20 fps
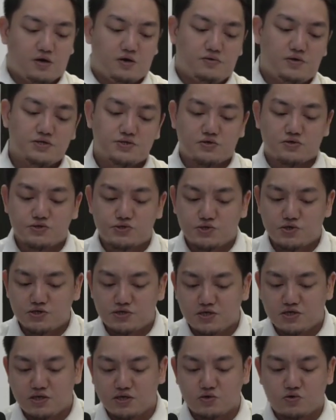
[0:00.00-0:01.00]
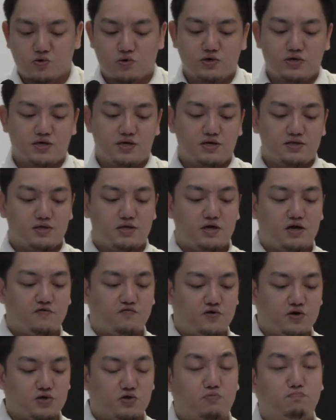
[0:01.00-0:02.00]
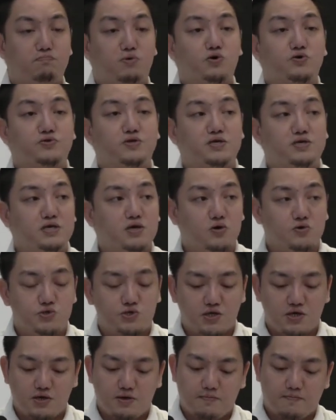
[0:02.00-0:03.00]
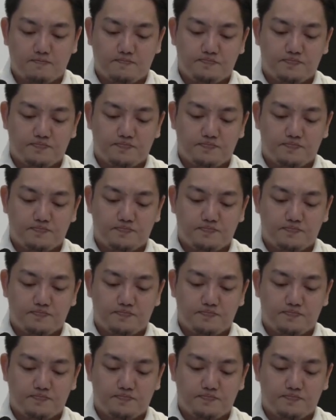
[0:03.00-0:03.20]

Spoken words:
This concerted and coordinated effort of both the DOJ